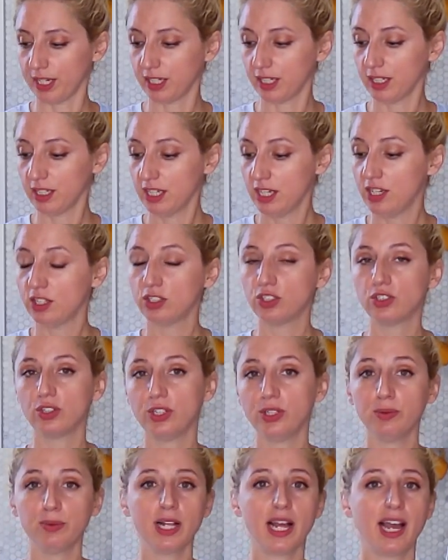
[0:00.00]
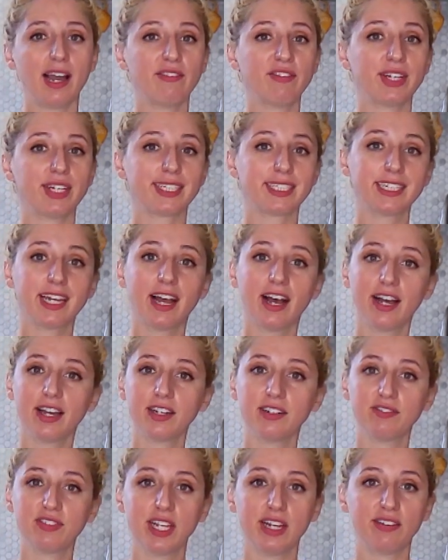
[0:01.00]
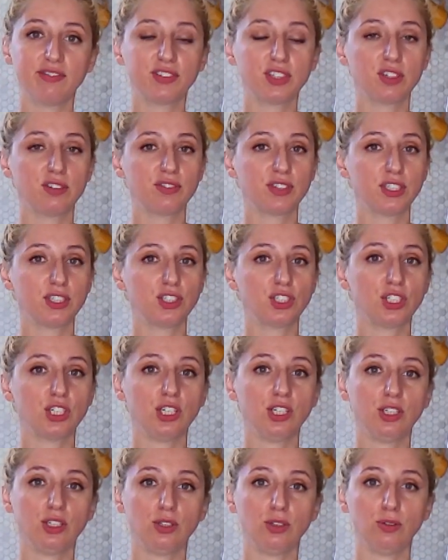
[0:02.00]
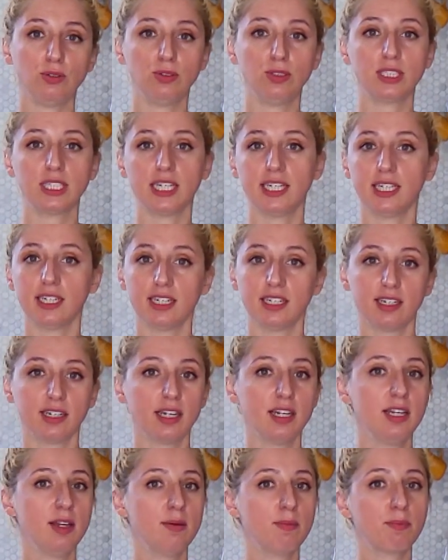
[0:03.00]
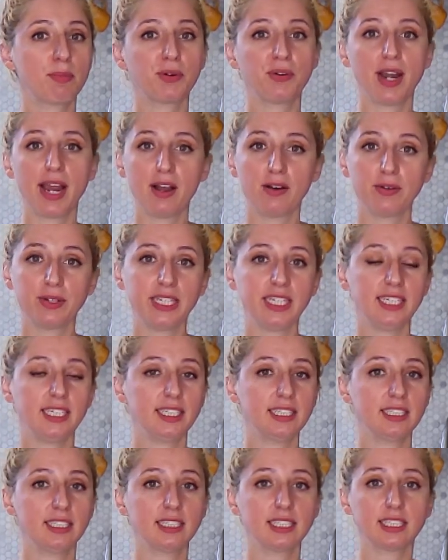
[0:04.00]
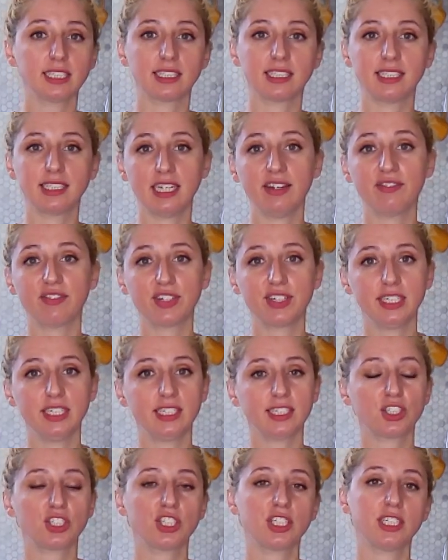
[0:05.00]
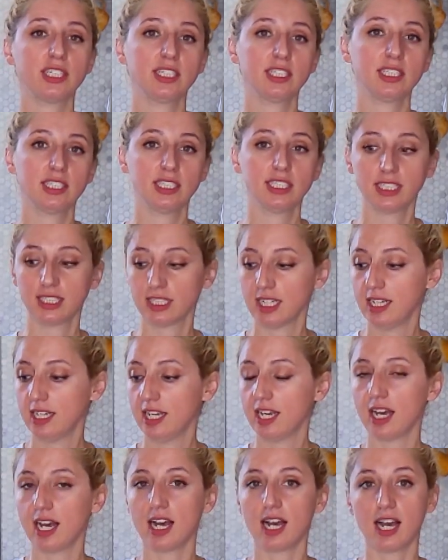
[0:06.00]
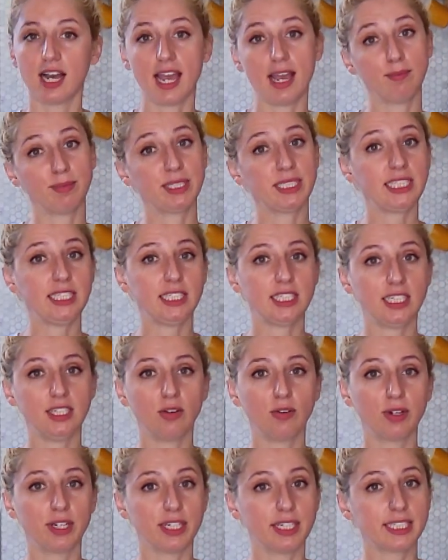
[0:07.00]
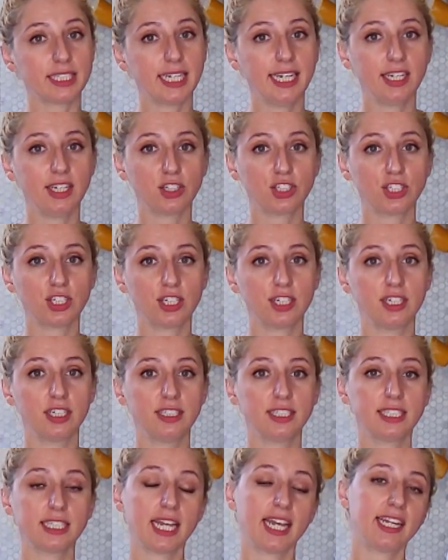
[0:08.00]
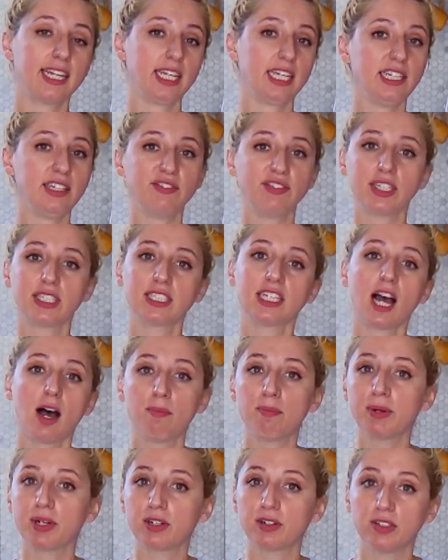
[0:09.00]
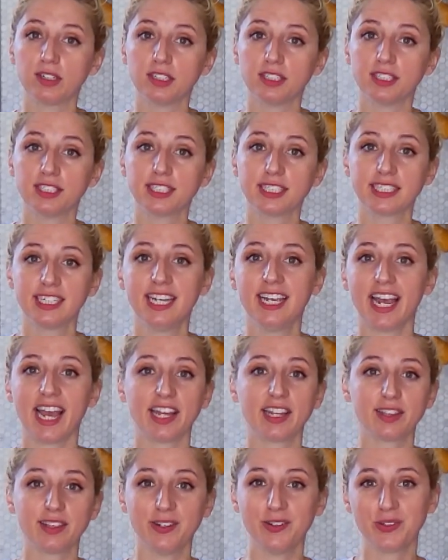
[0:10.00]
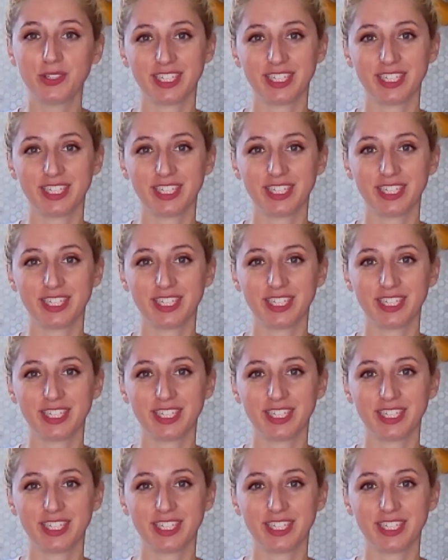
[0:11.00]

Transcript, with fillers: oil, so you will have a ton of leftovers to use in brownies, savory dishes, MCT oil tinctures, and even topicals and